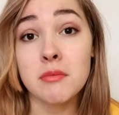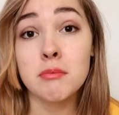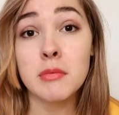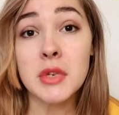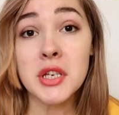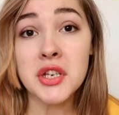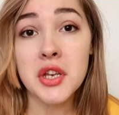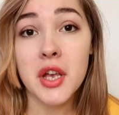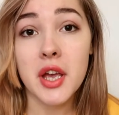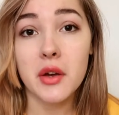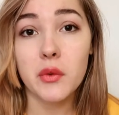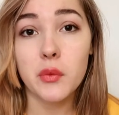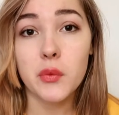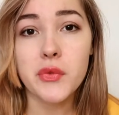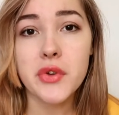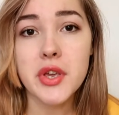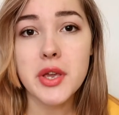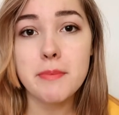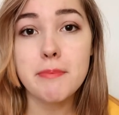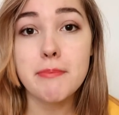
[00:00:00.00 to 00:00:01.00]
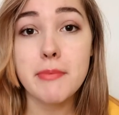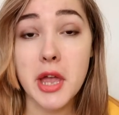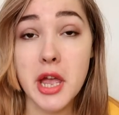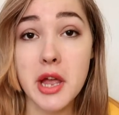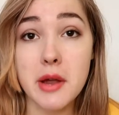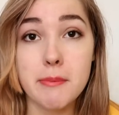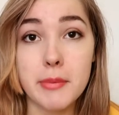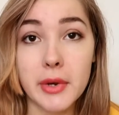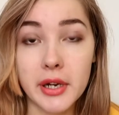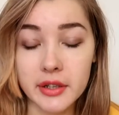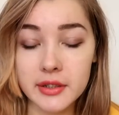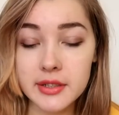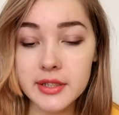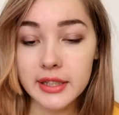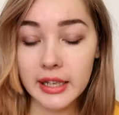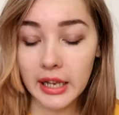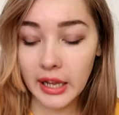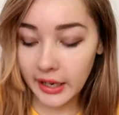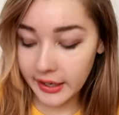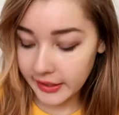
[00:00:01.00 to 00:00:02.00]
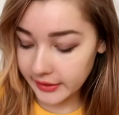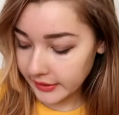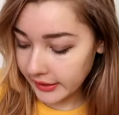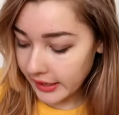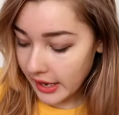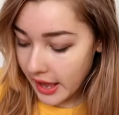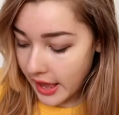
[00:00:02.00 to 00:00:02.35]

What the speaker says: Missha We Bare Bears line.